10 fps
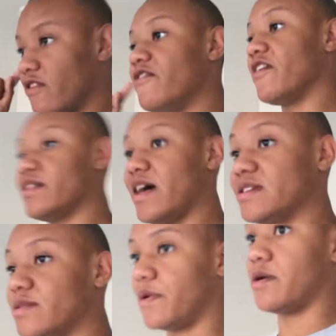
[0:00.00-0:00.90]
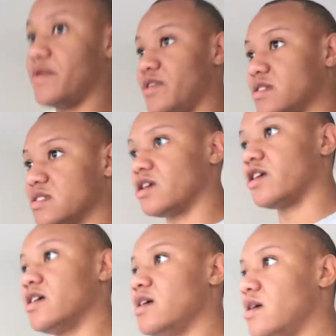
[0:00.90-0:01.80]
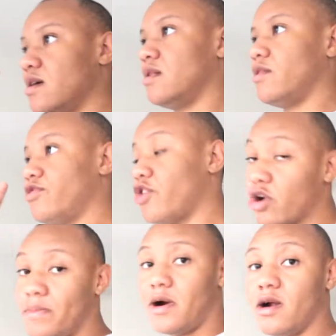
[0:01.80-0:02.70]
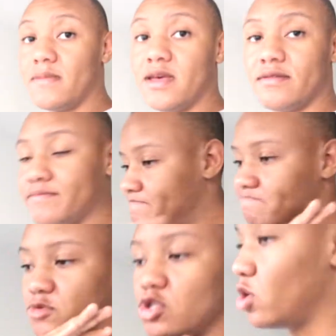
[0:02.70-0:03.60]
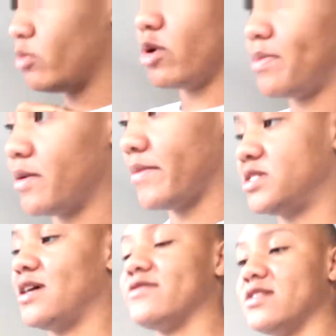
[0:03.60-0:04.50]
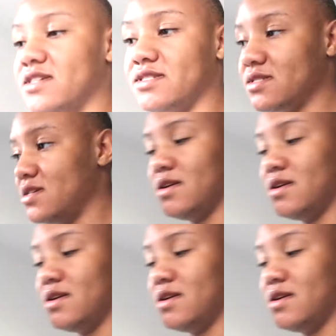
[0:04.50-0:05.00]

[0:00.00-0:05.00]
the very last apartment. This is our third apartment. No more apartments after this.